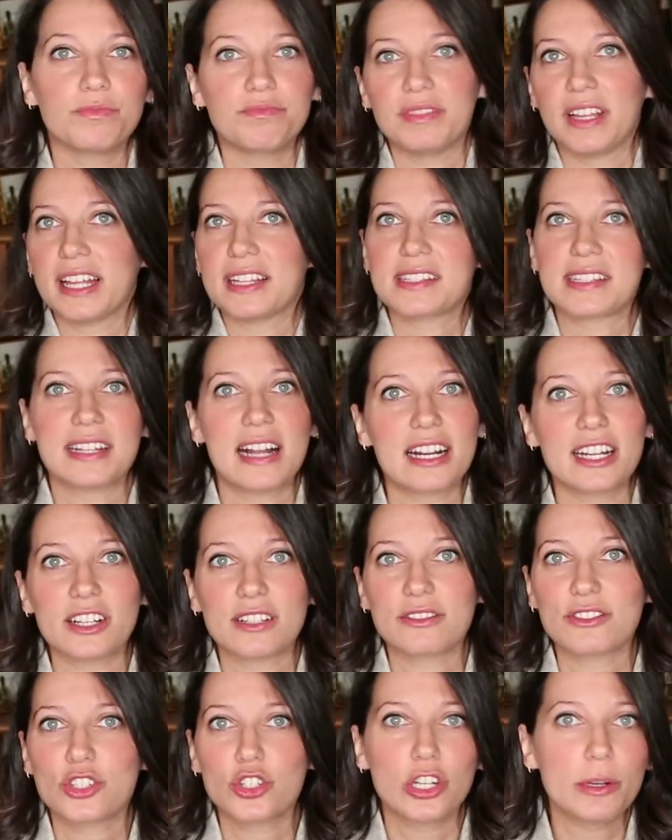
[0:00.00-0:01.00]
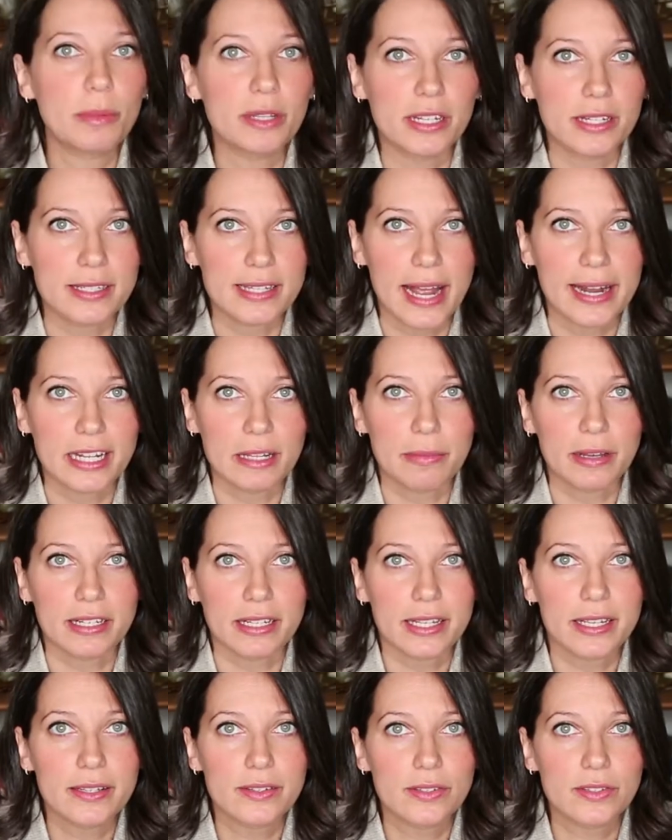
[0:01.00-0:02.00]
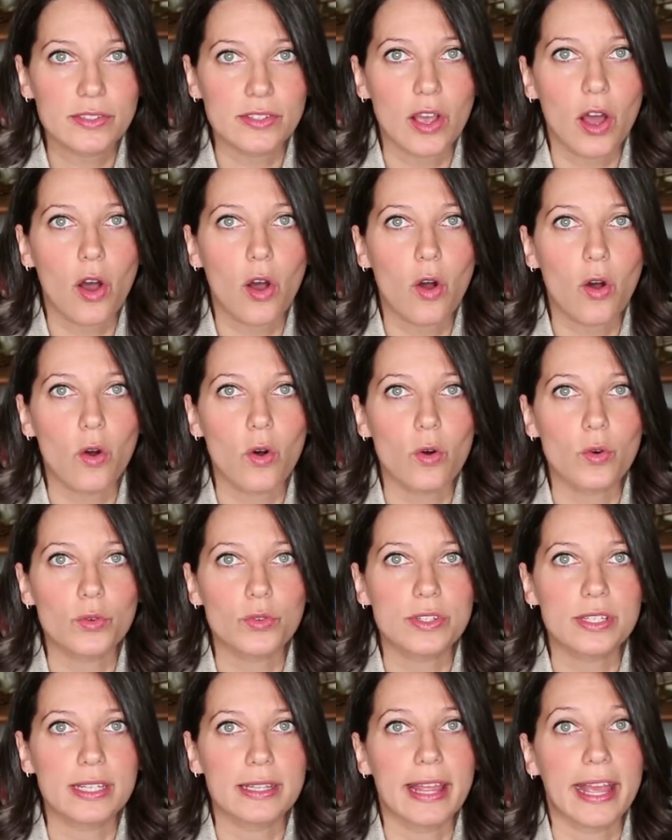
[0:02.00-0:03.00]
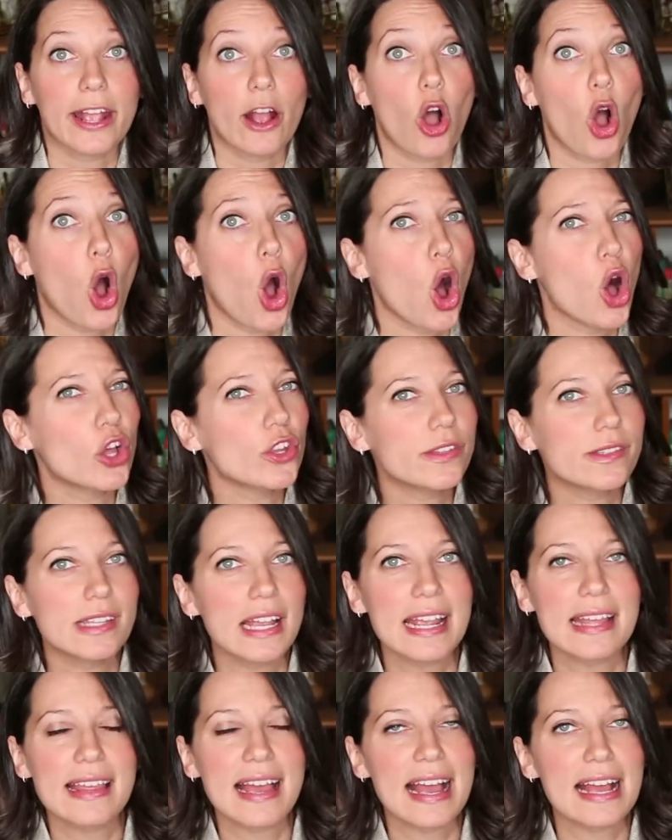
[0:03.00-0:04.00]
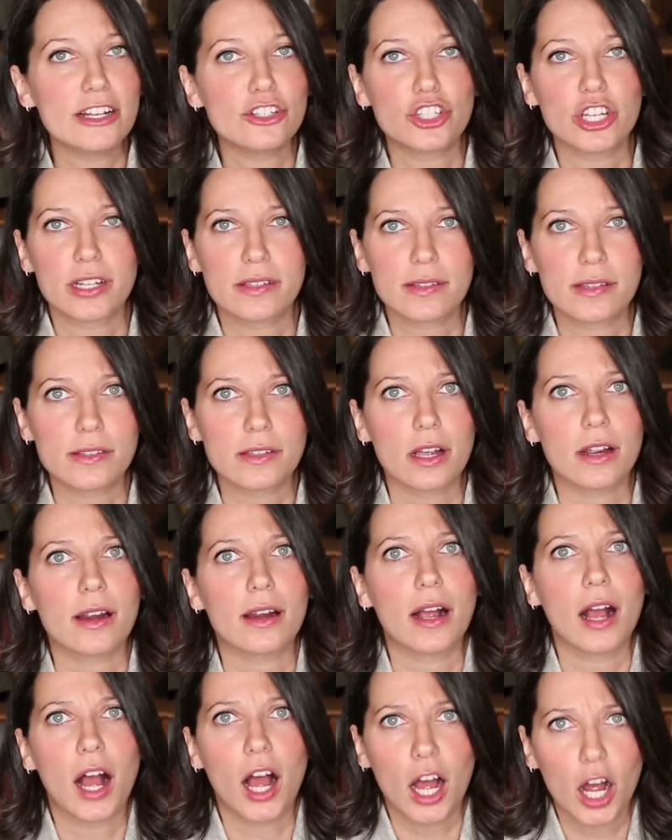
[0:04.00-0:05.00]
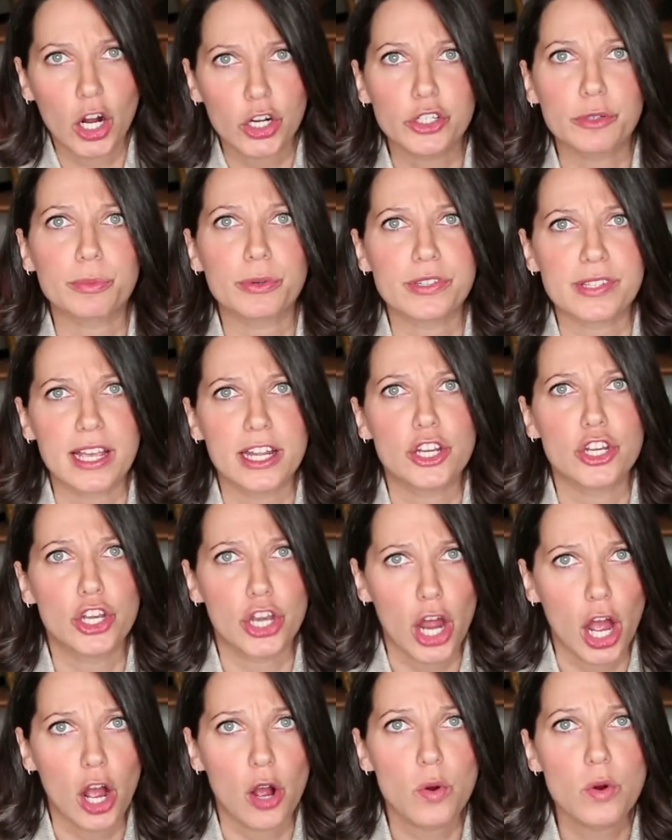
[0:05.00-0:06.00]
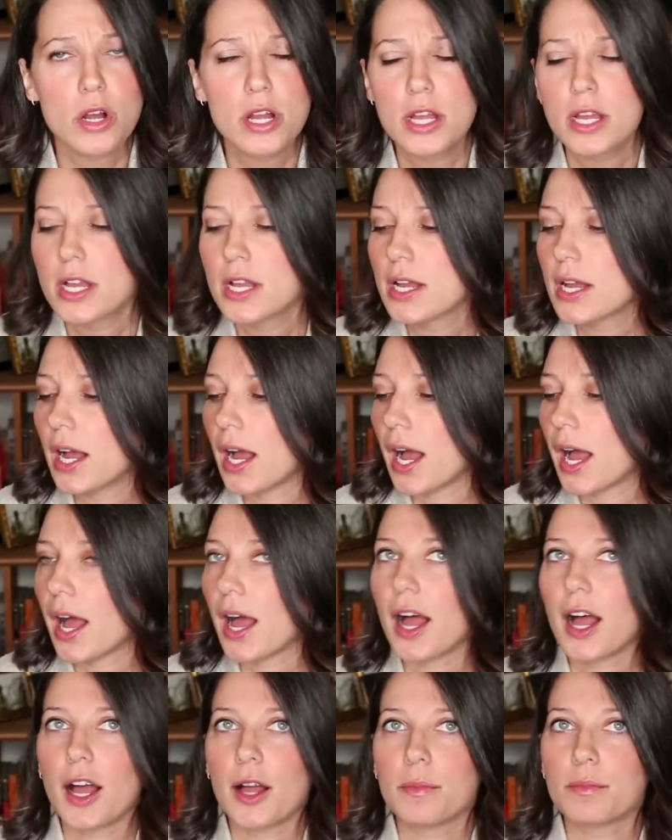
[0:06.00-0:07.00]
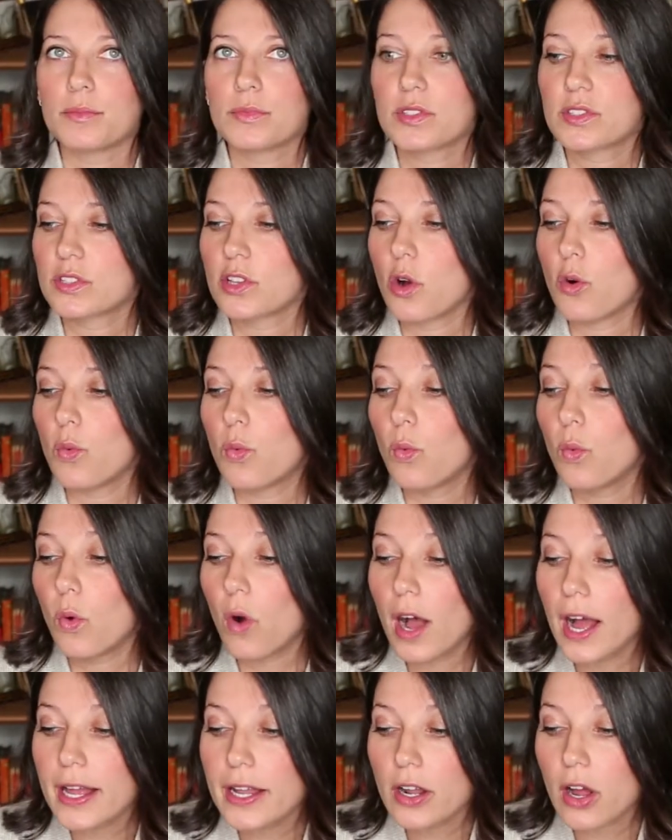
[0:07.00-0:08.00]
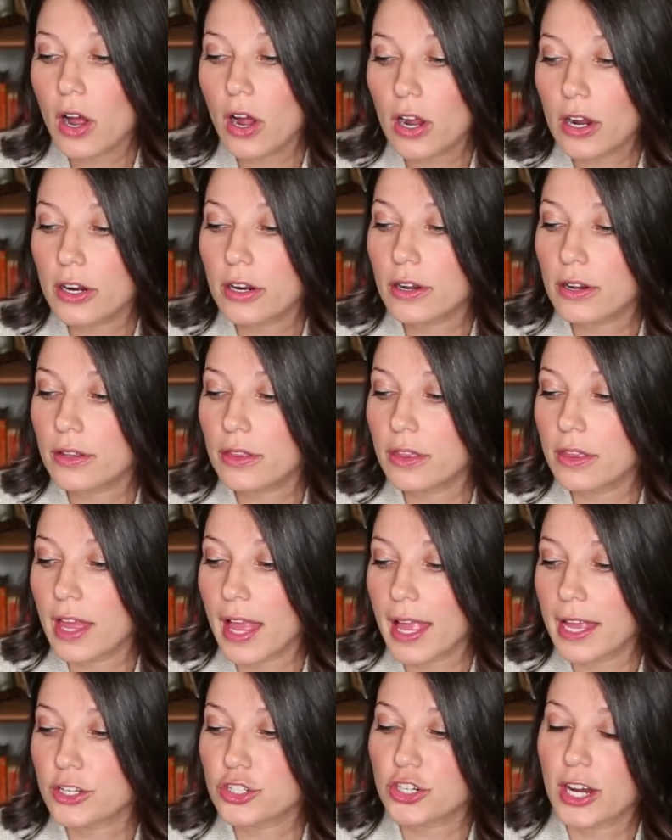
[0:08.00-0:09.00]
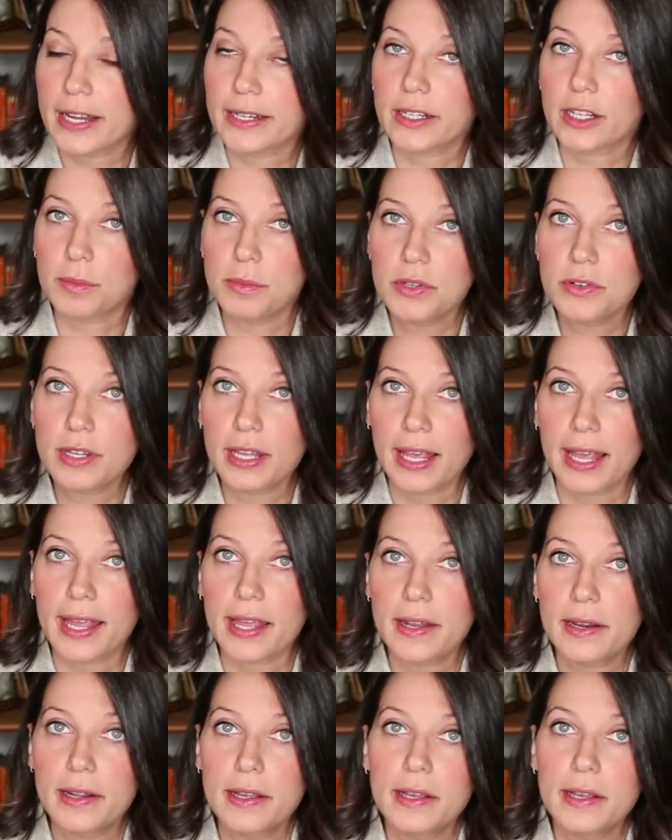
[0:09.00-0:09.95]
It's not attributed to anybody. So did they all say that? Chances are 100% no. So what are they trying to communicate?